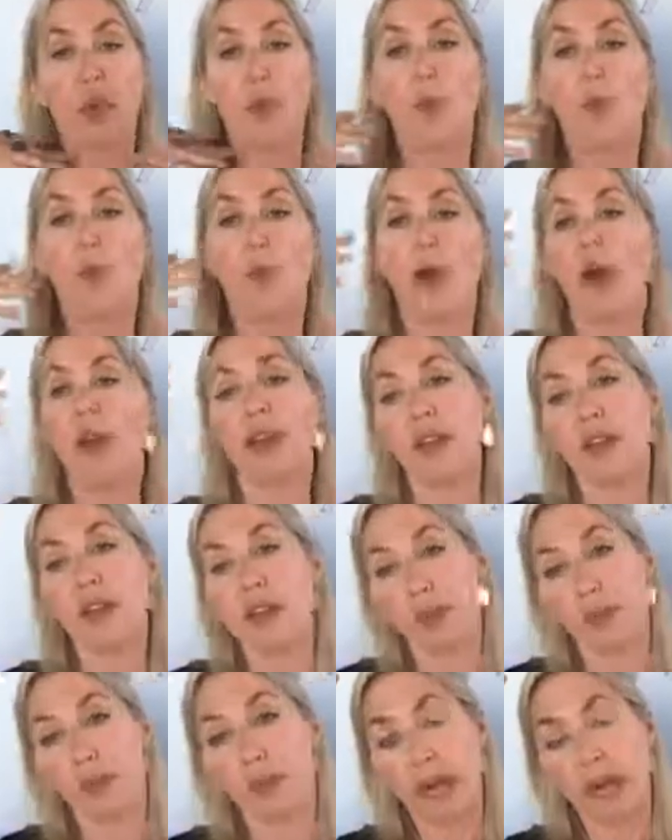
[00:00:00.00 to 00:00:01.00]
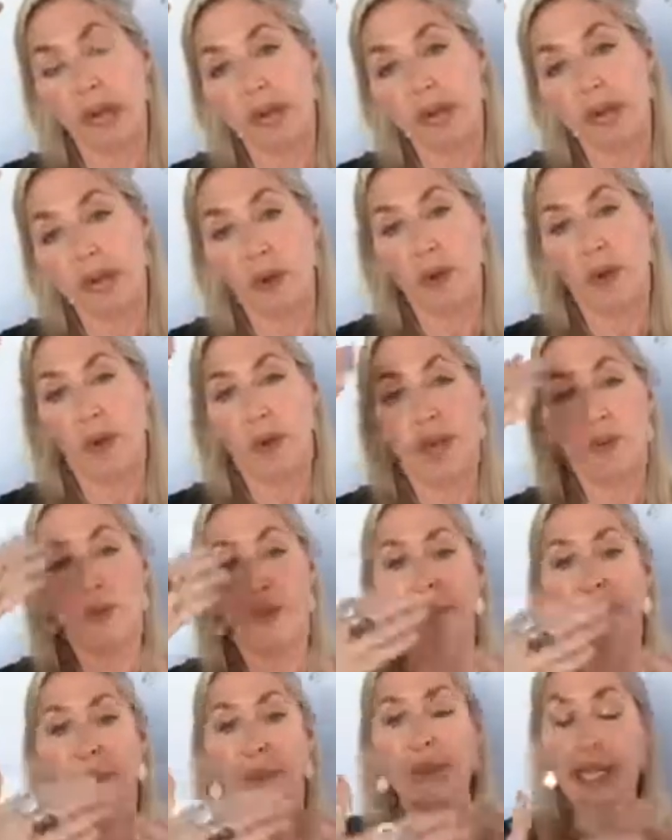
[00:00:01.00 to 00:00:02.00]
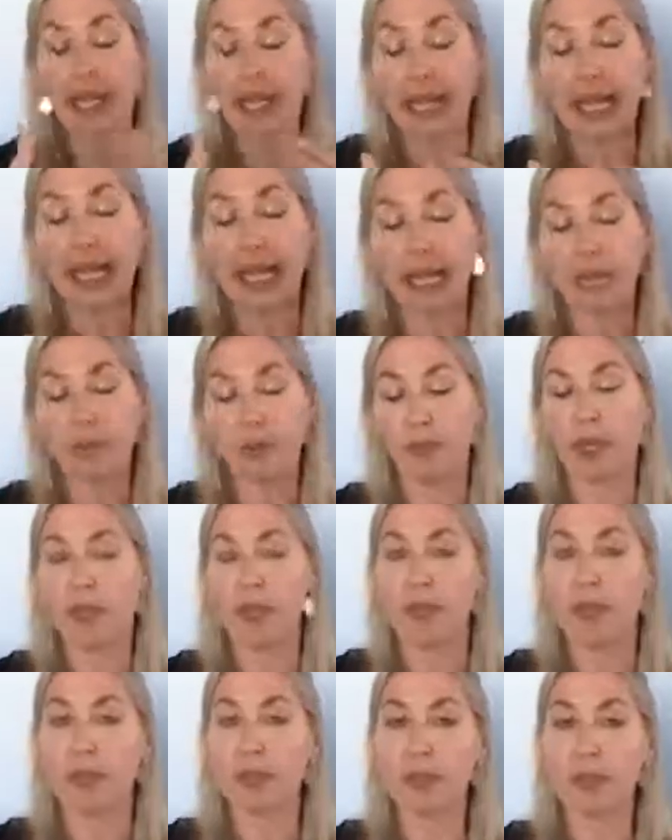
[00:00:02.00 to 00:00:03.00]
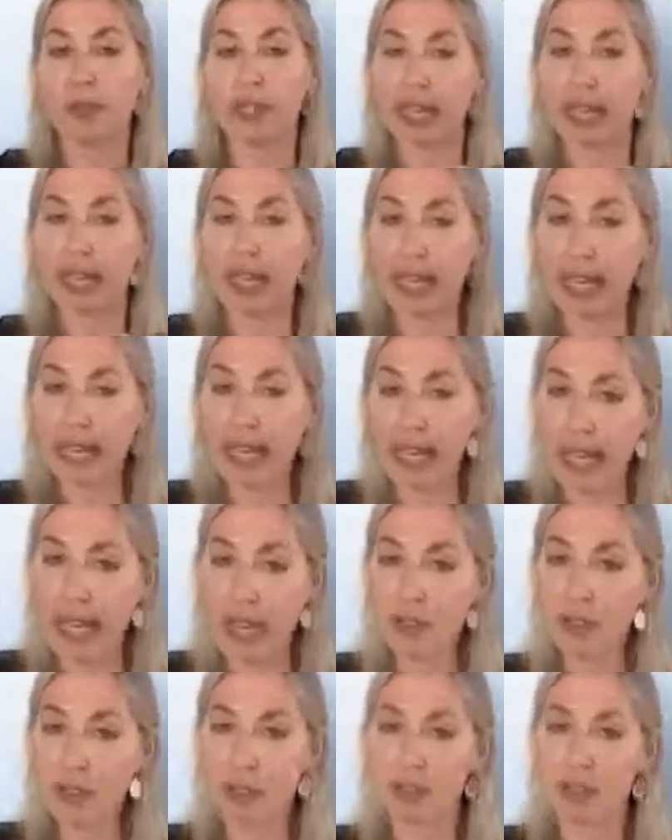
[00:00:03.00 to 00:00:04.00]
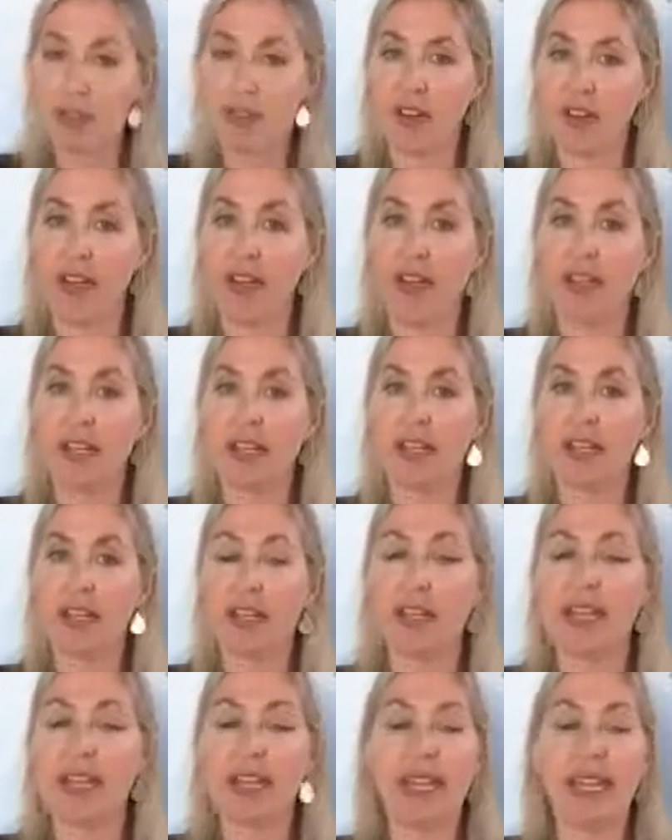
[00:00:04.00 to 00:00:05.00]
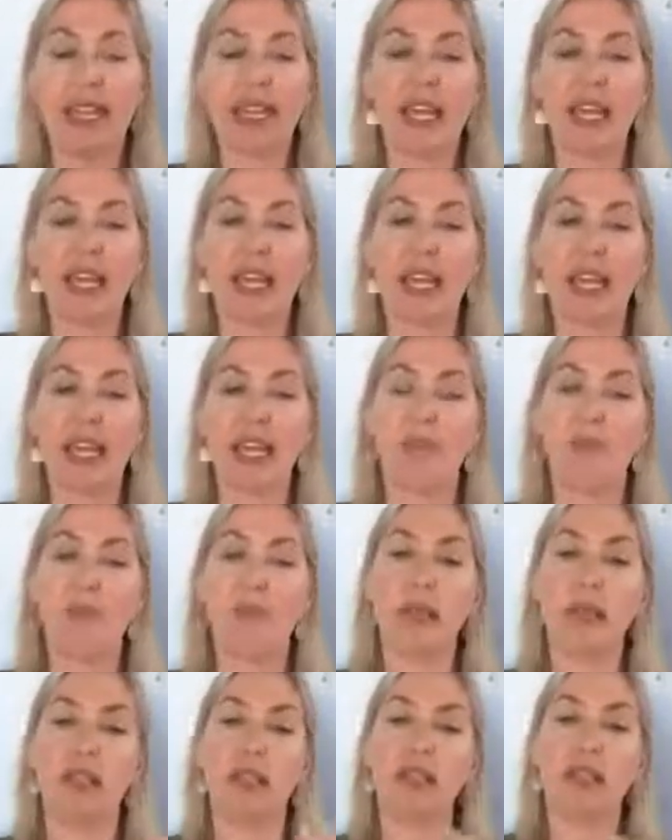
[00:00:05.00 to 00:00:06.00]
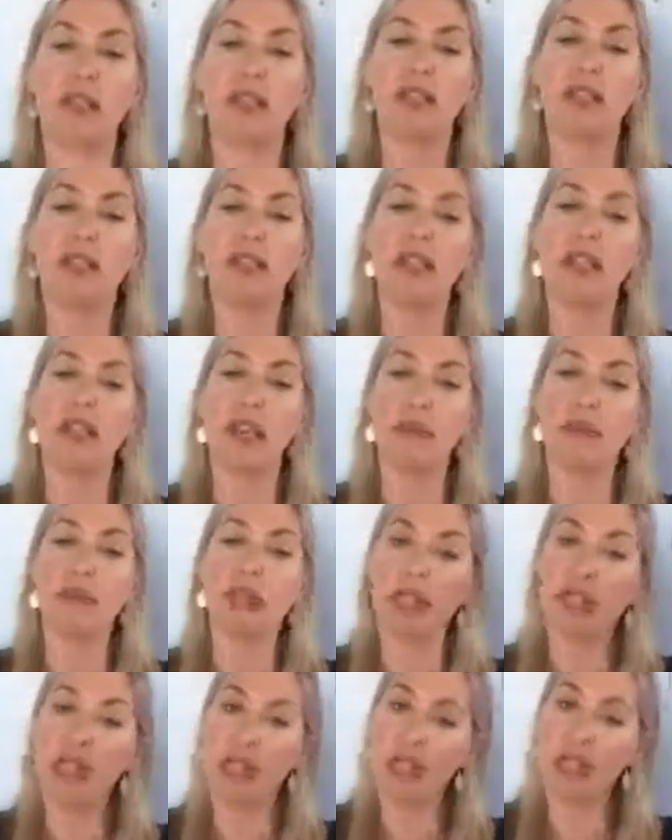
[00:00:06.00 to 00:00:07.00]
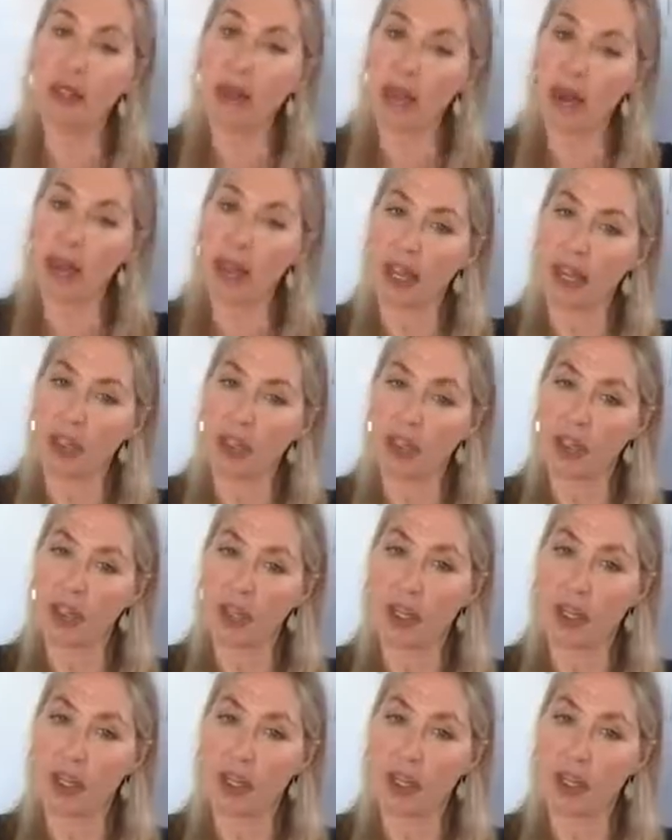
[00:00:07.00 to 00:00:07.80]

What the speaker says: Well, if the pineal gland becomes calcified, it can't make DMT the way it should,